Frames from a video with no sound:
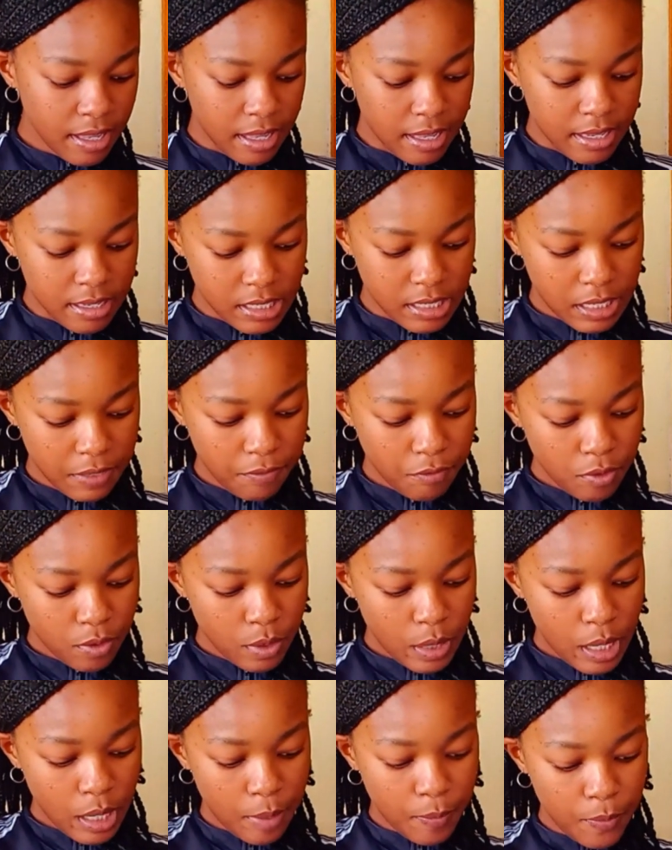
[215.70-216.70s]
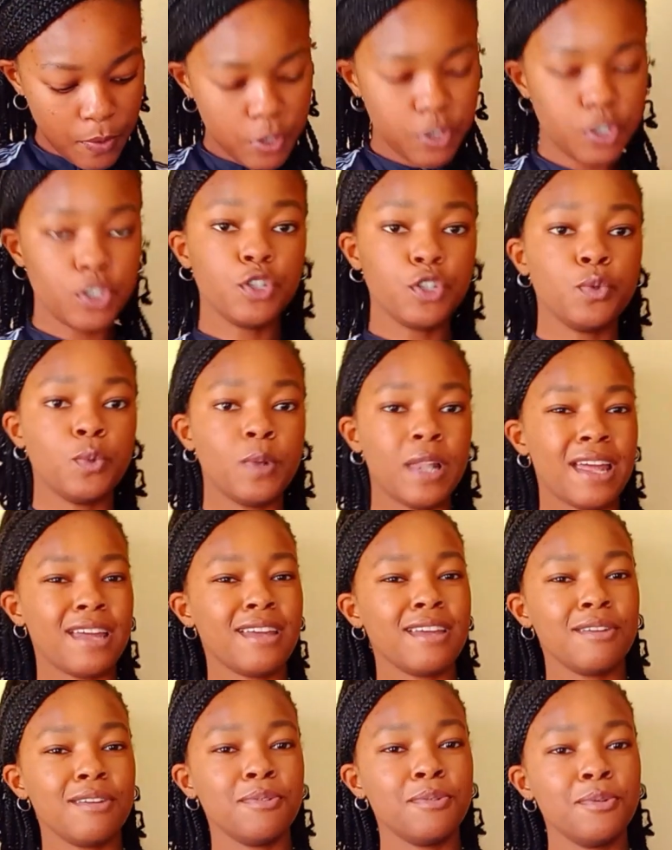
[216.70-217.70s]
is, if you're a person
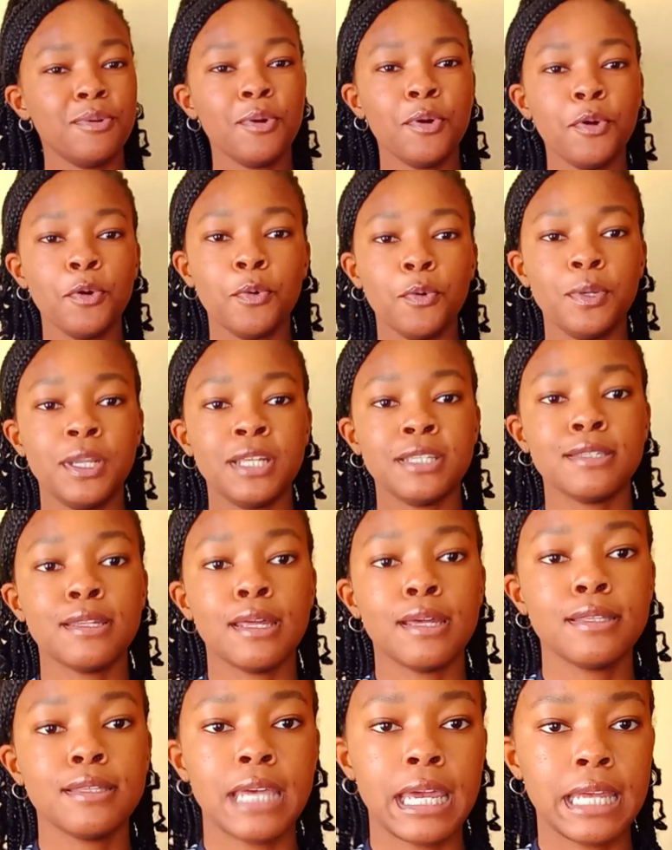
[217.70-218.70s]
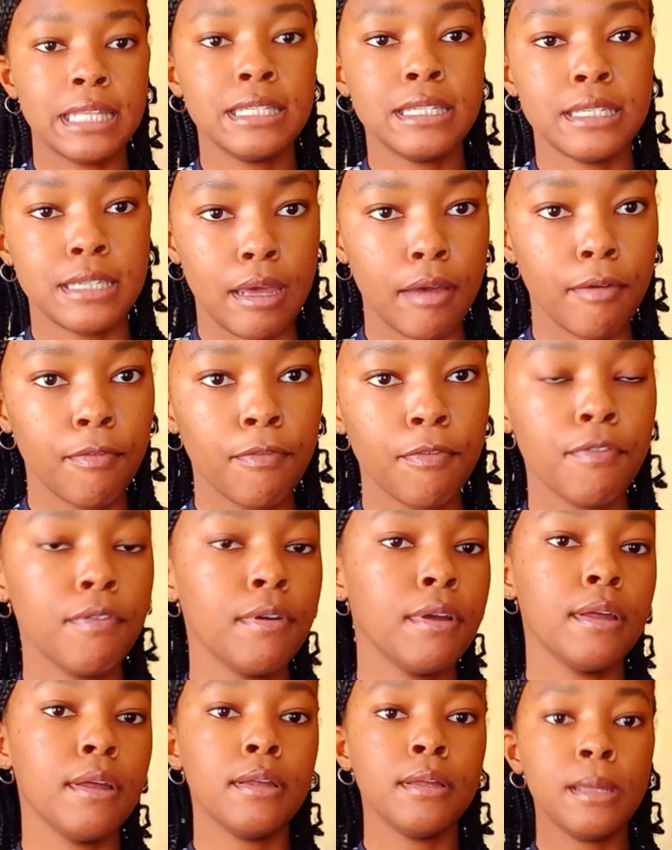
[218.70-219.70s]
who doesn't like tight stuff,
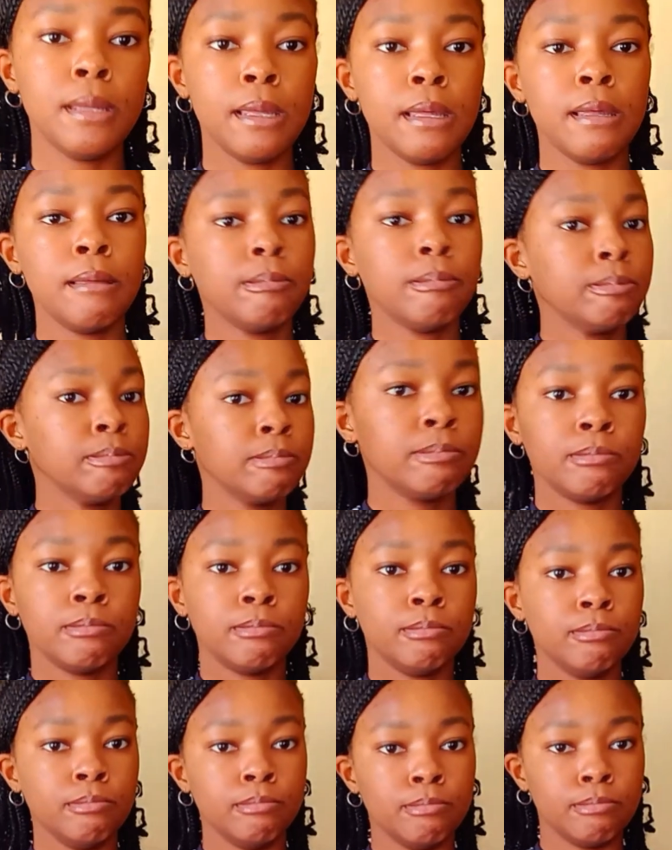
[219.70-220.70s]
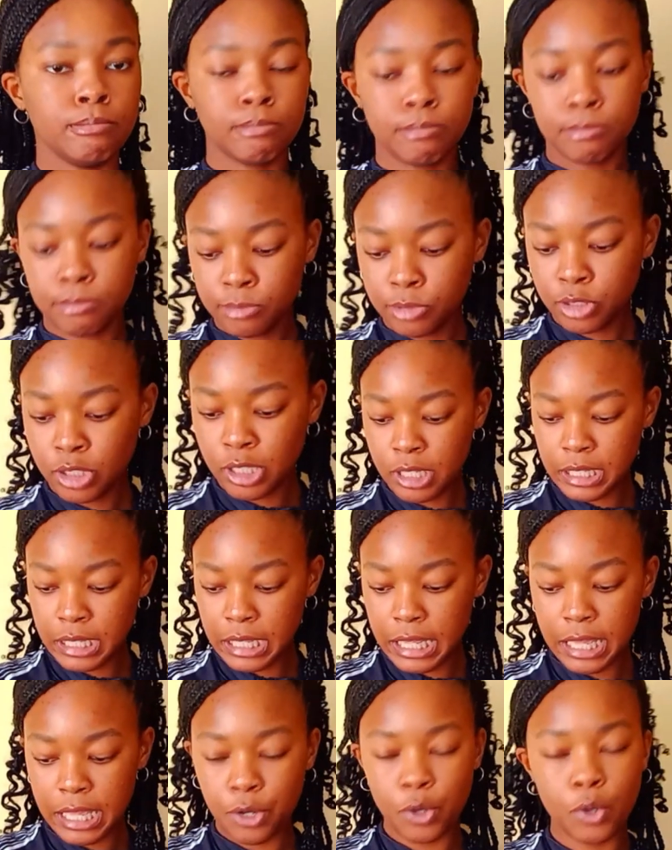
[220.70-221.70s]

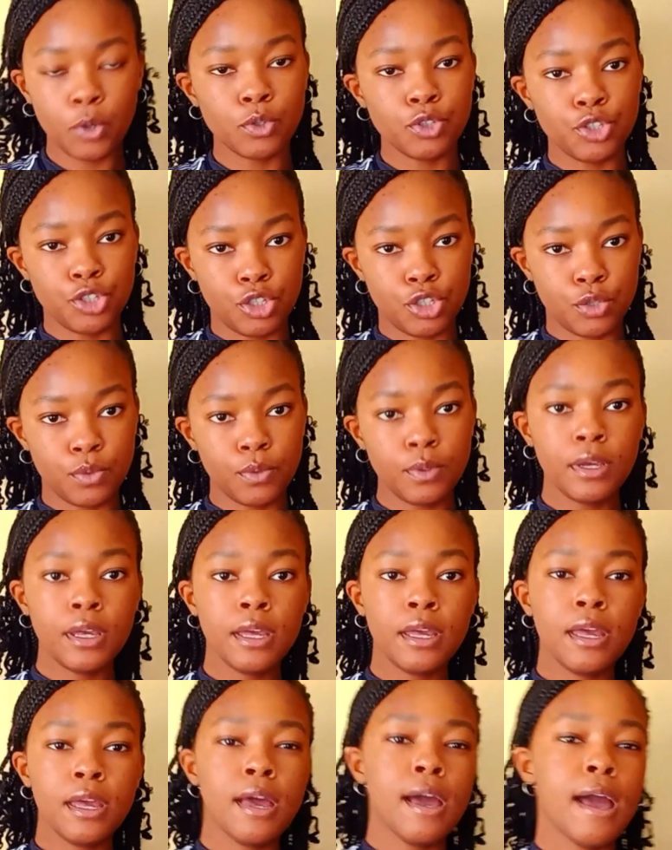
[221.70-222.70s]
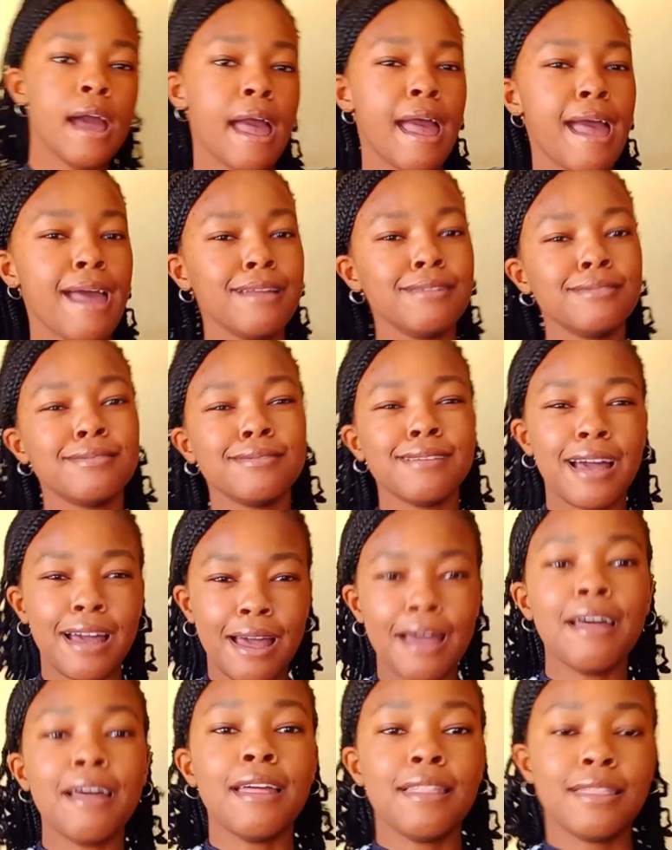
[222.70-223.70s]
it holds you. And
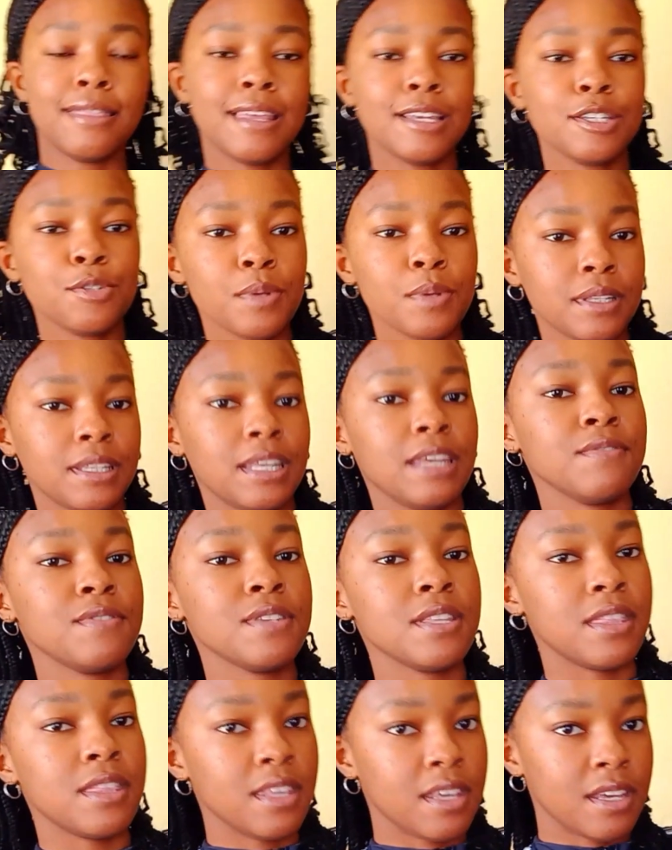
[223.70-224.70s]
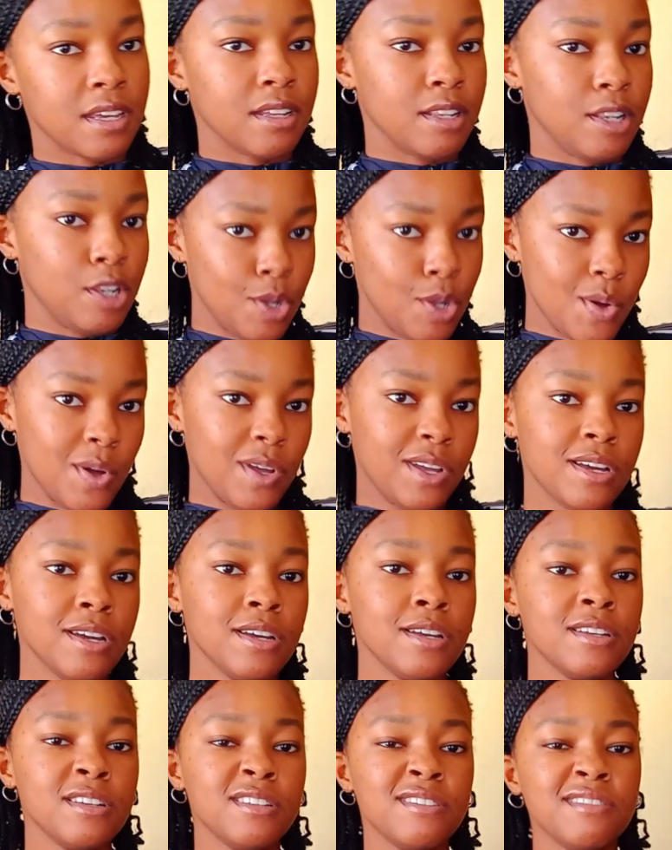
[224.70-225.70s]
that's what gives it the look.
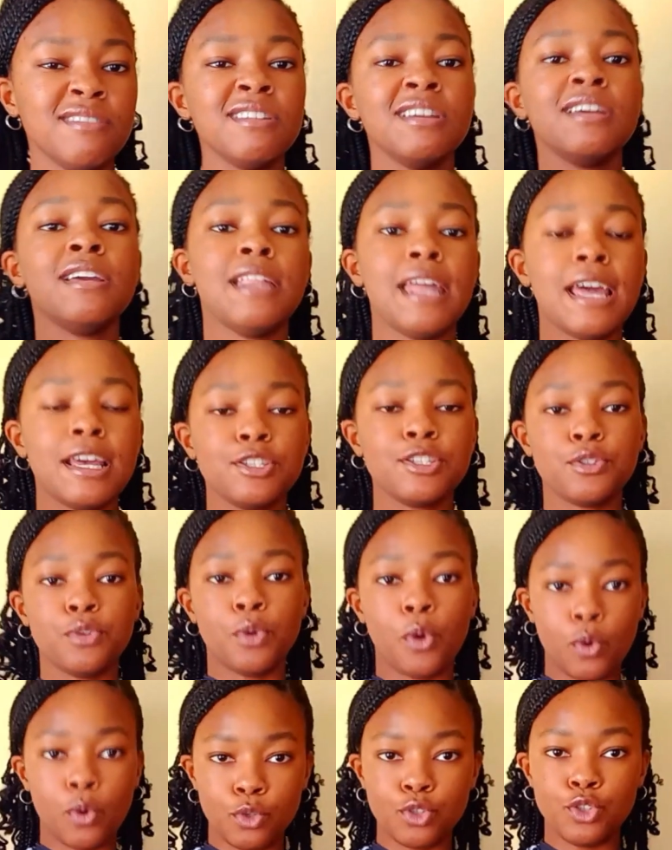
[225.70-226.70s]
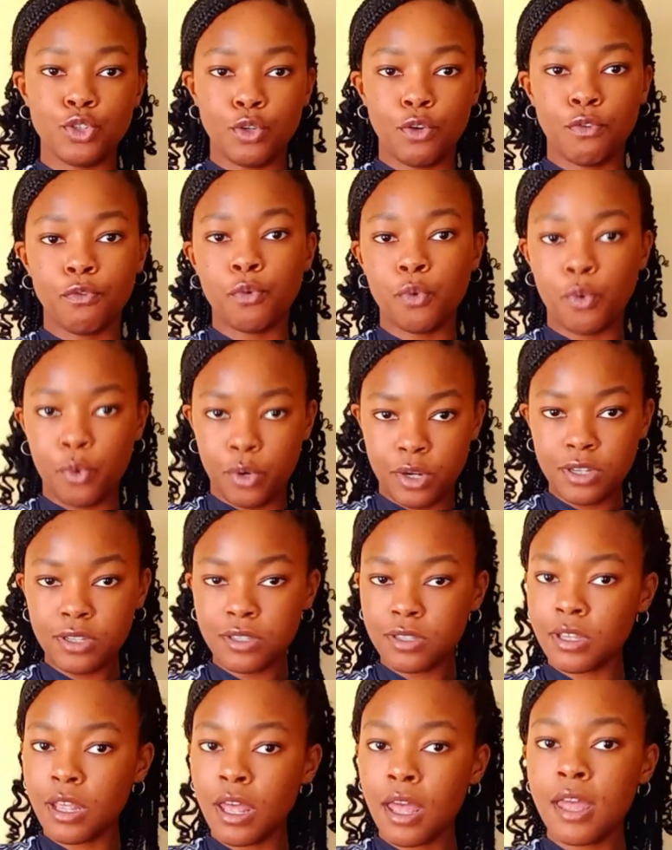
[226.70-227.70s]
It has to hold you, of course.